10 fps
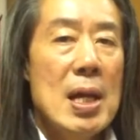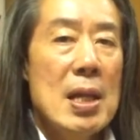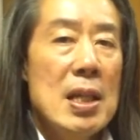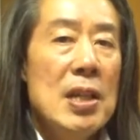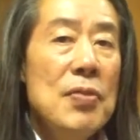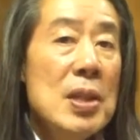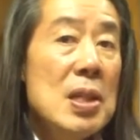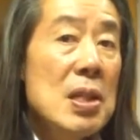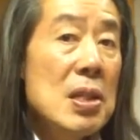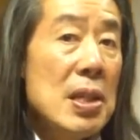
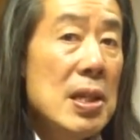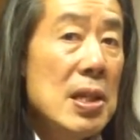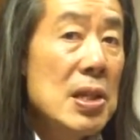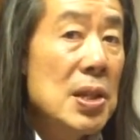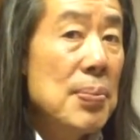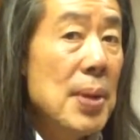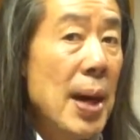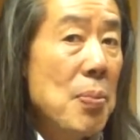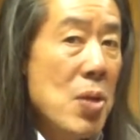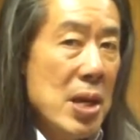Even the
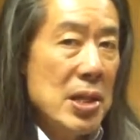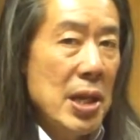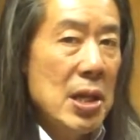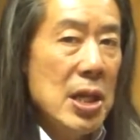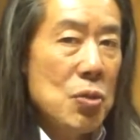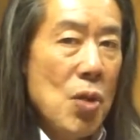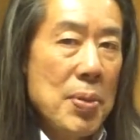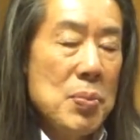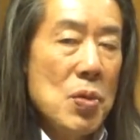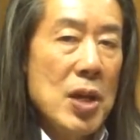Zimbabweans underneath Robert
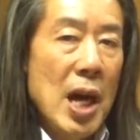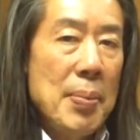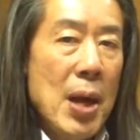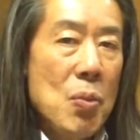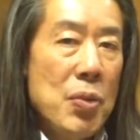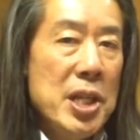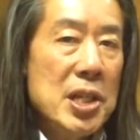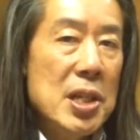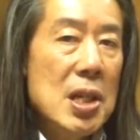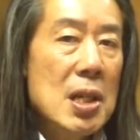Mugabe
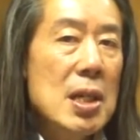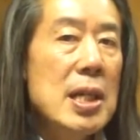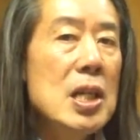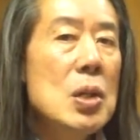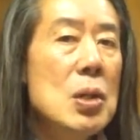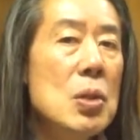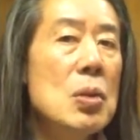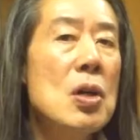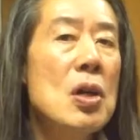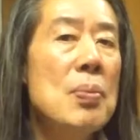recently
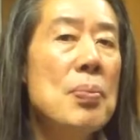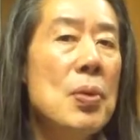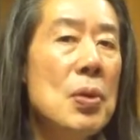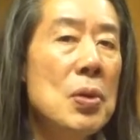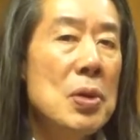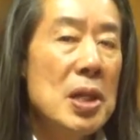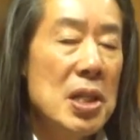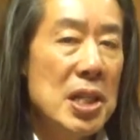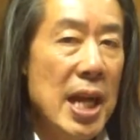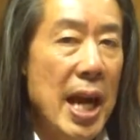took on board
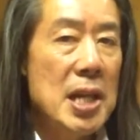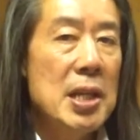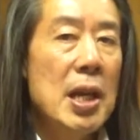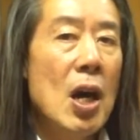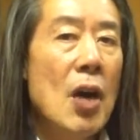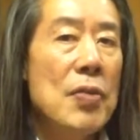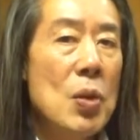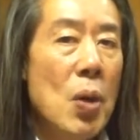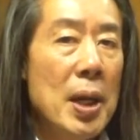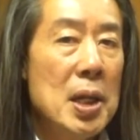this idea of
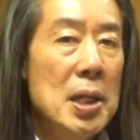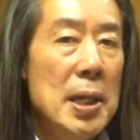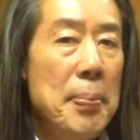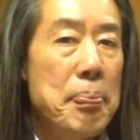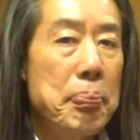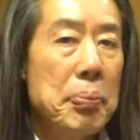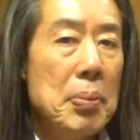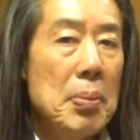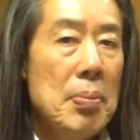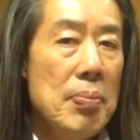equality,
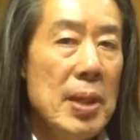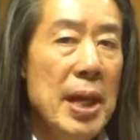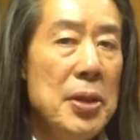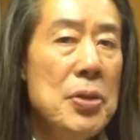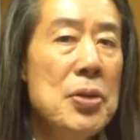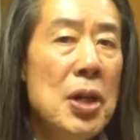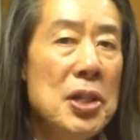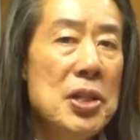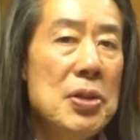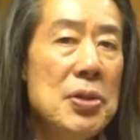and the new
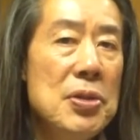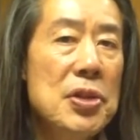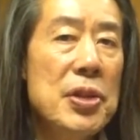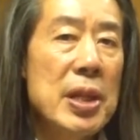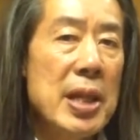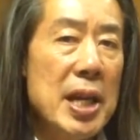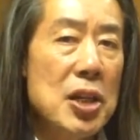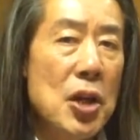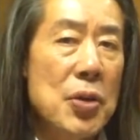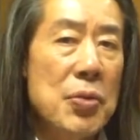constitution in that
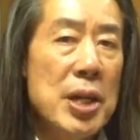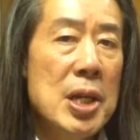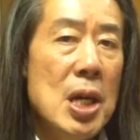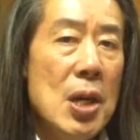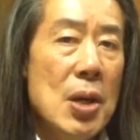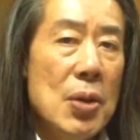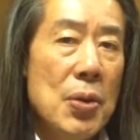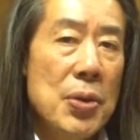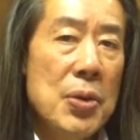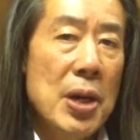country,
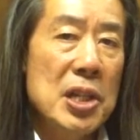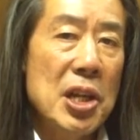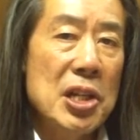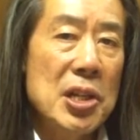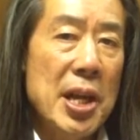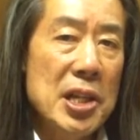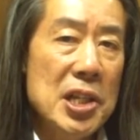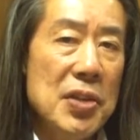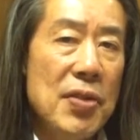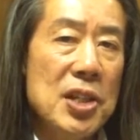although not as
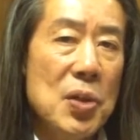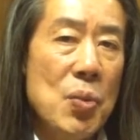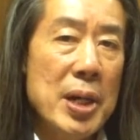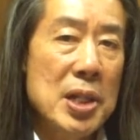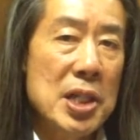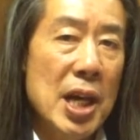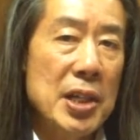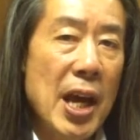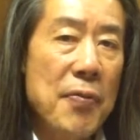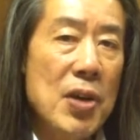extensive as the one in South
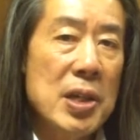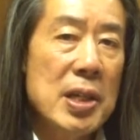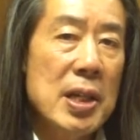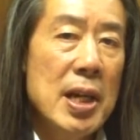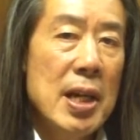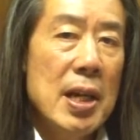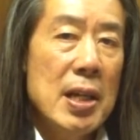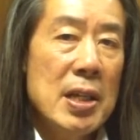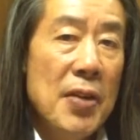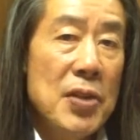Africa,
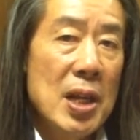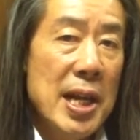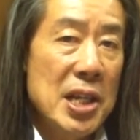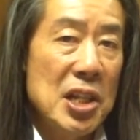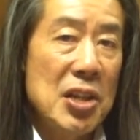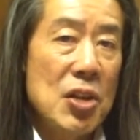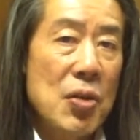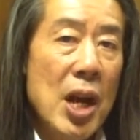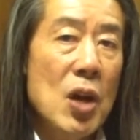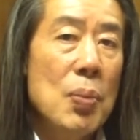nevertheless is a
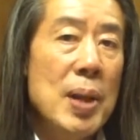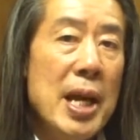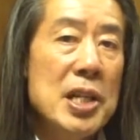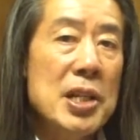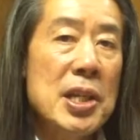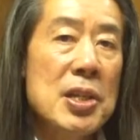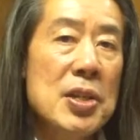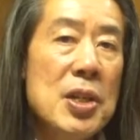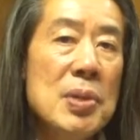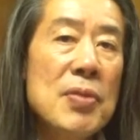trailblazer in
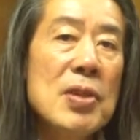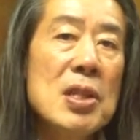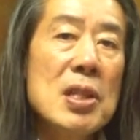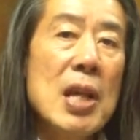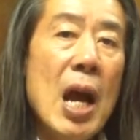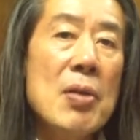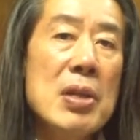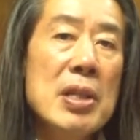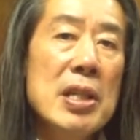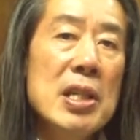terms of its
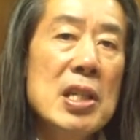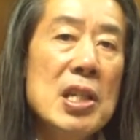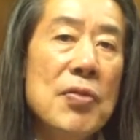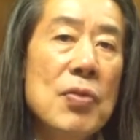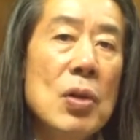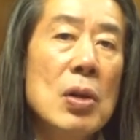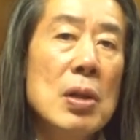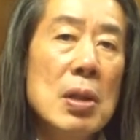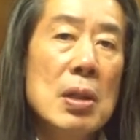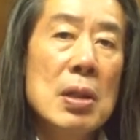guarantees for
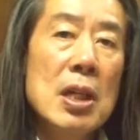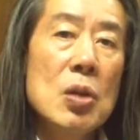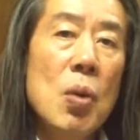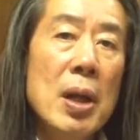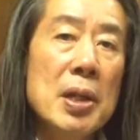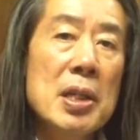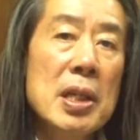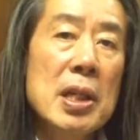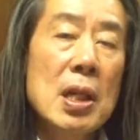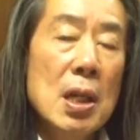the
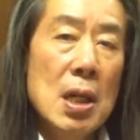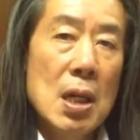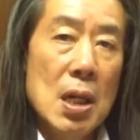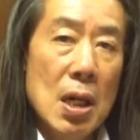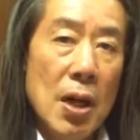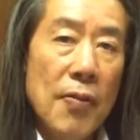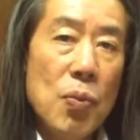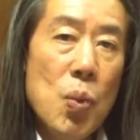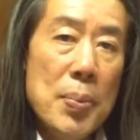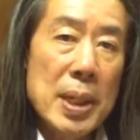equality of
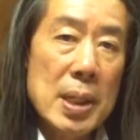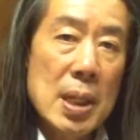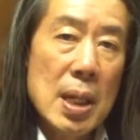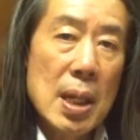women.